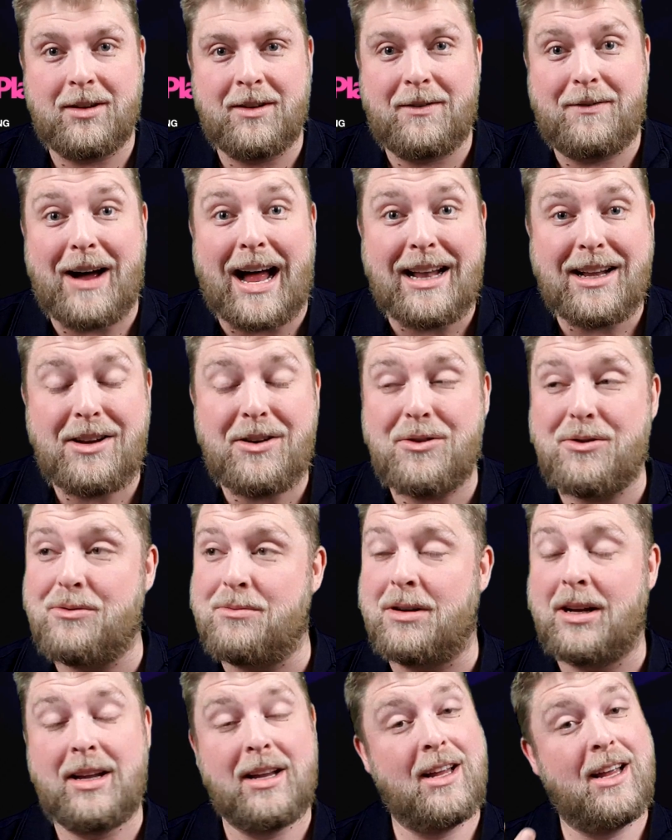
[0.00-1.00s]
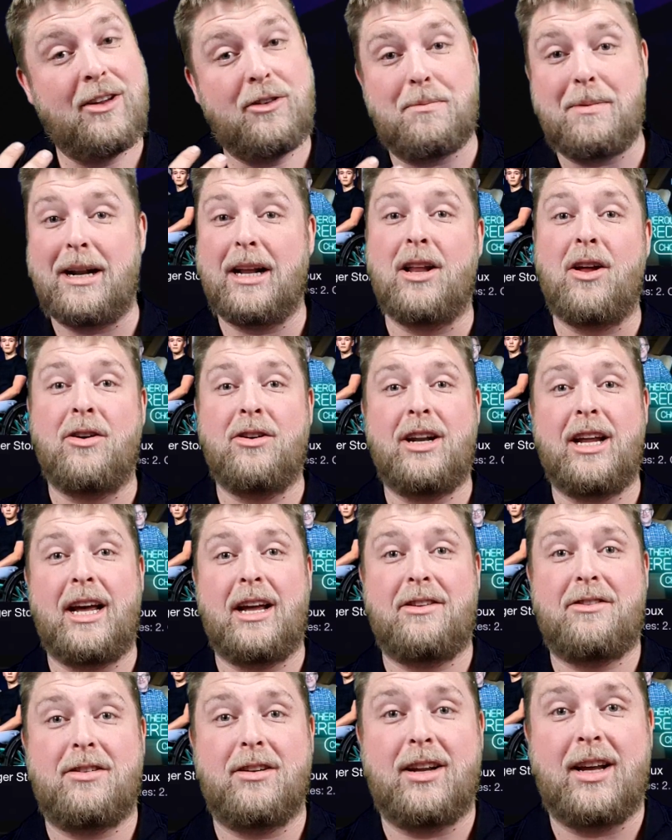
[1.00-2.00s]
It's been a long day
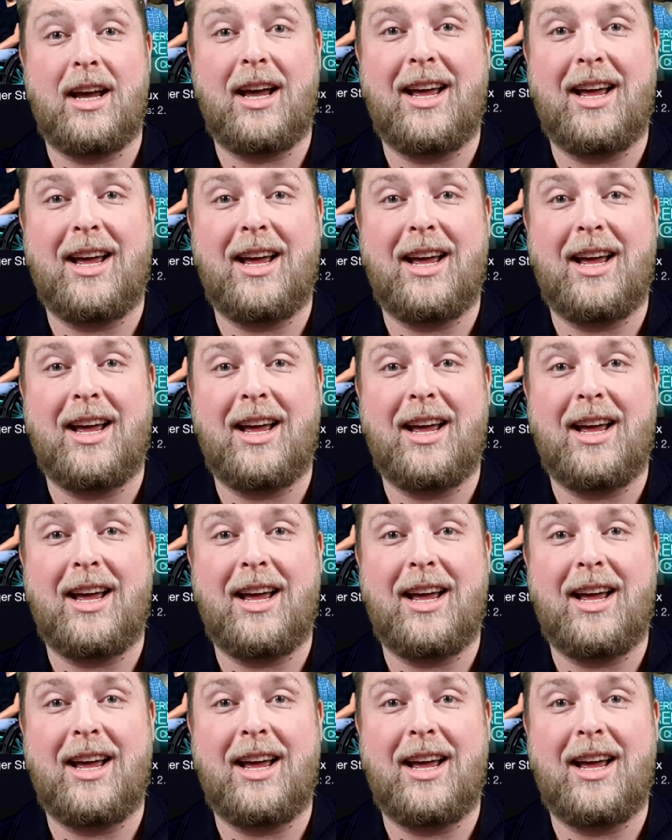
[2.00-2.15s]
today.